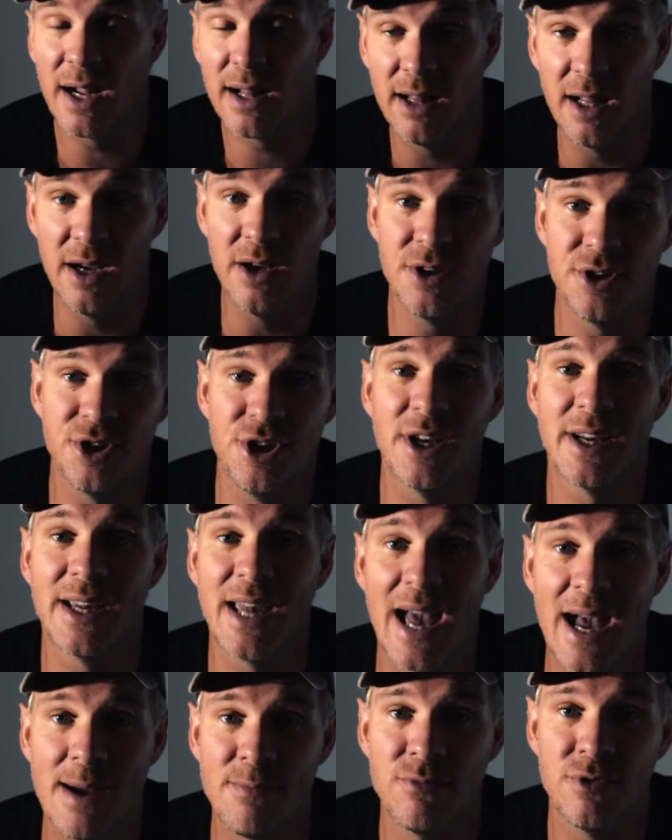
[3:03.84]
close to your
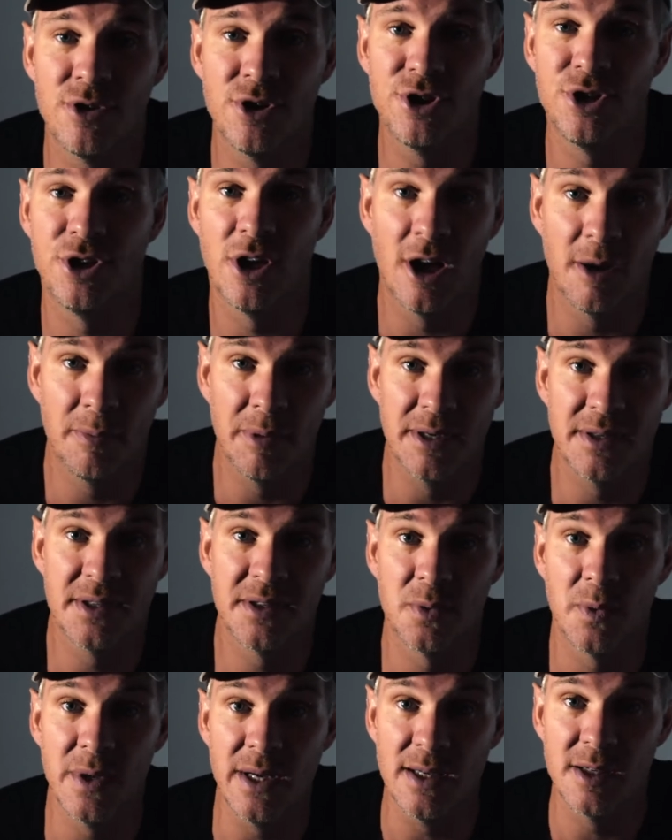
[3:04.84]
camera's sharpest
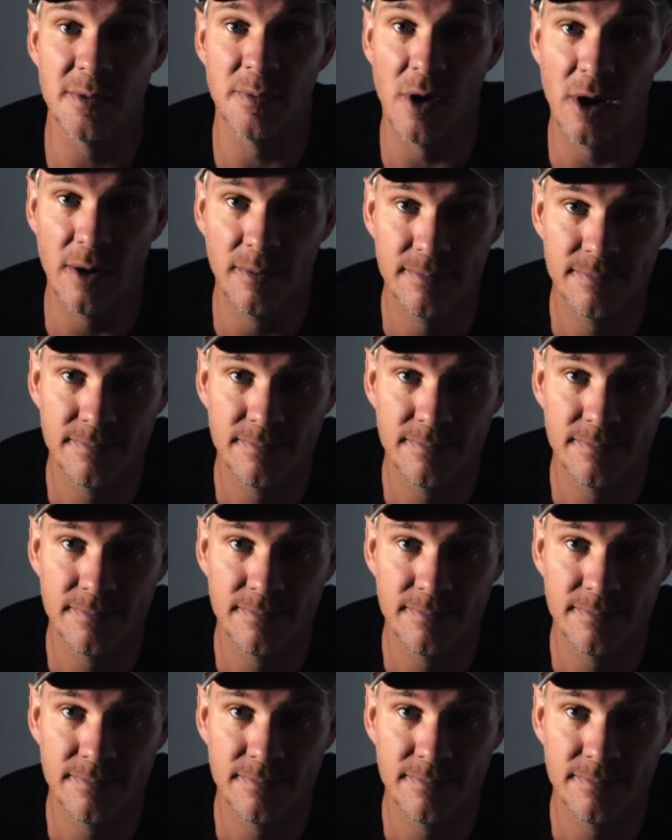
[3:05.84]
sweet spot.